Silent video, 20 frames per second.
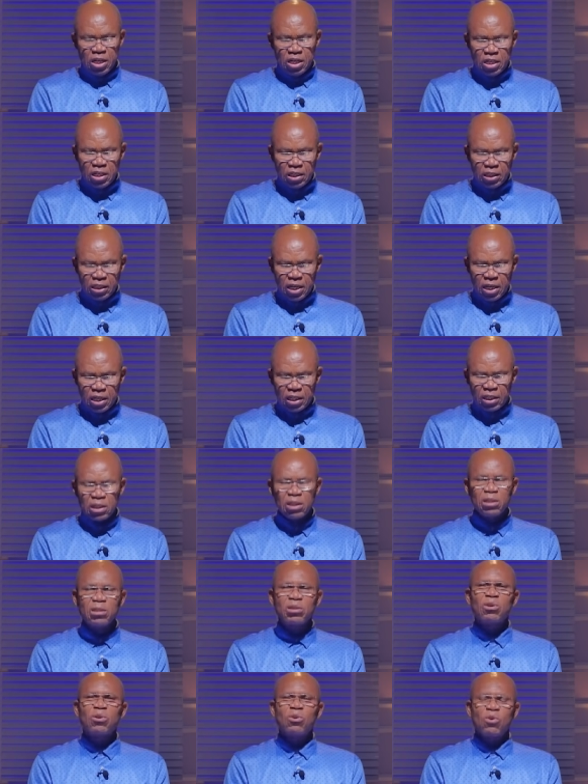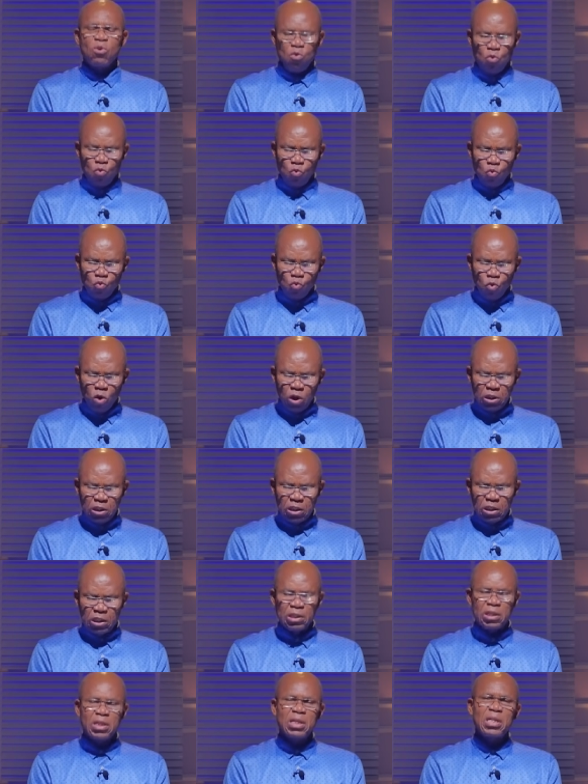He says, what
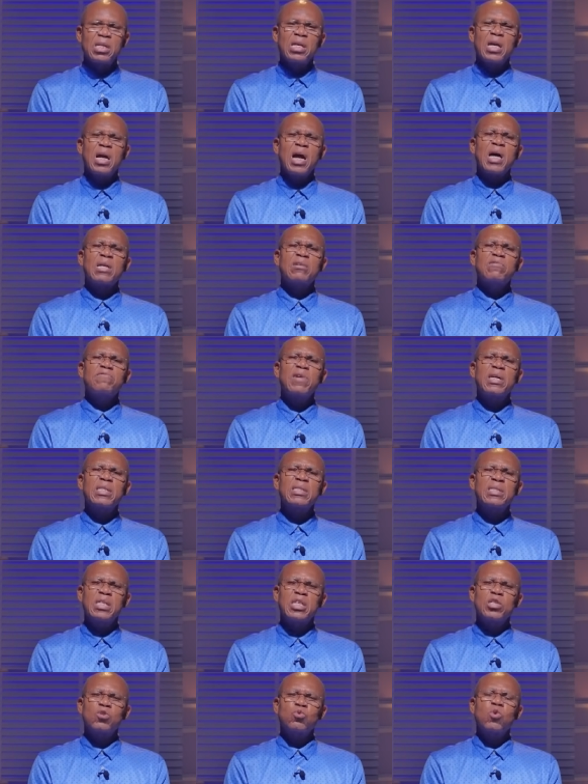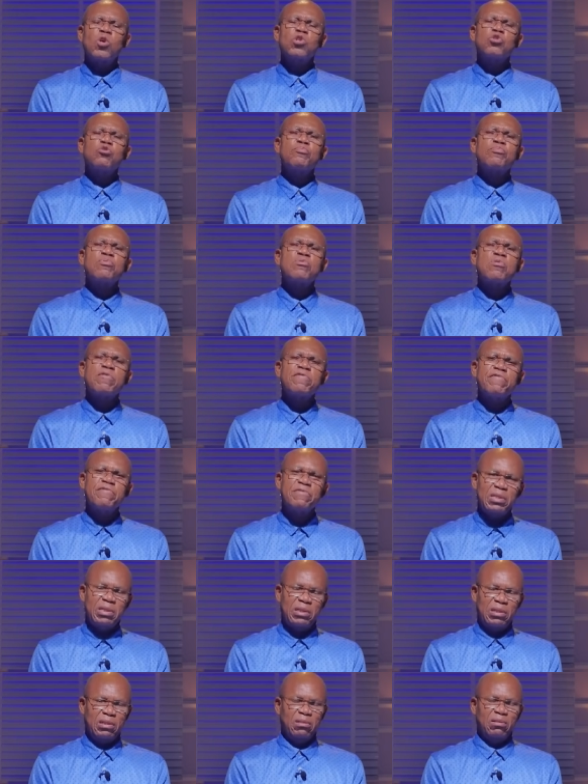is the advantage, what
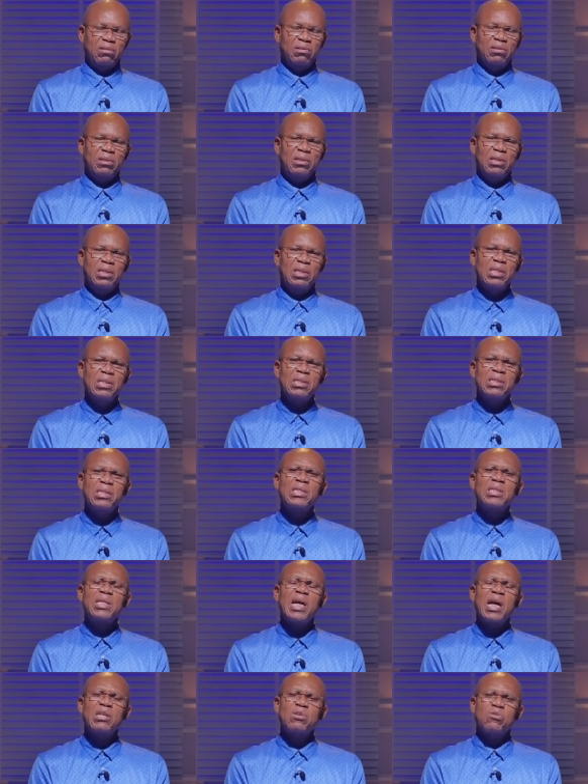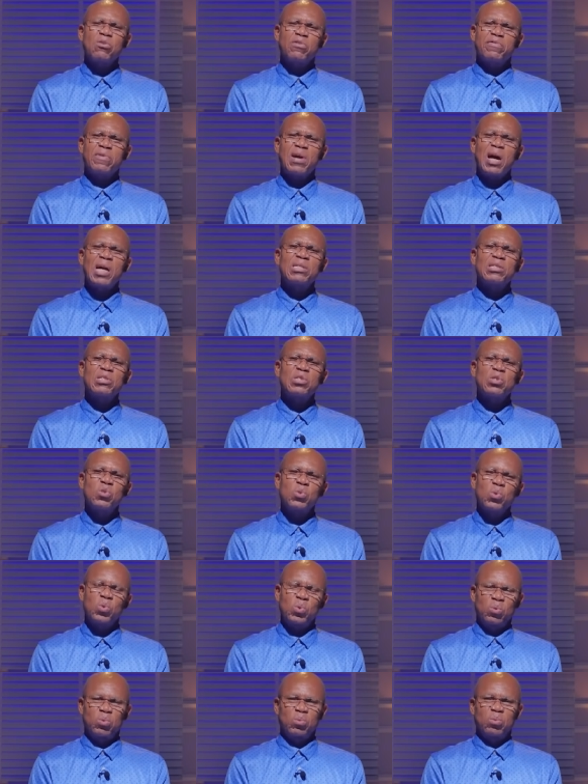profit is this kind of
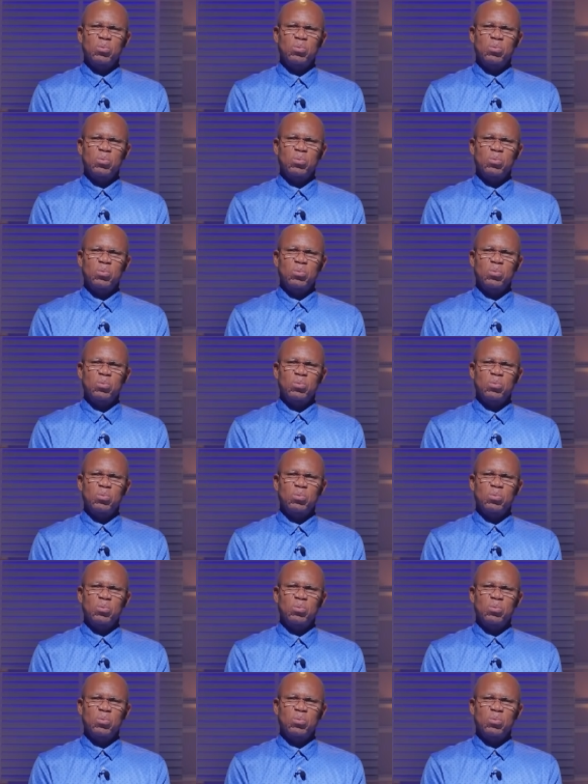attitude,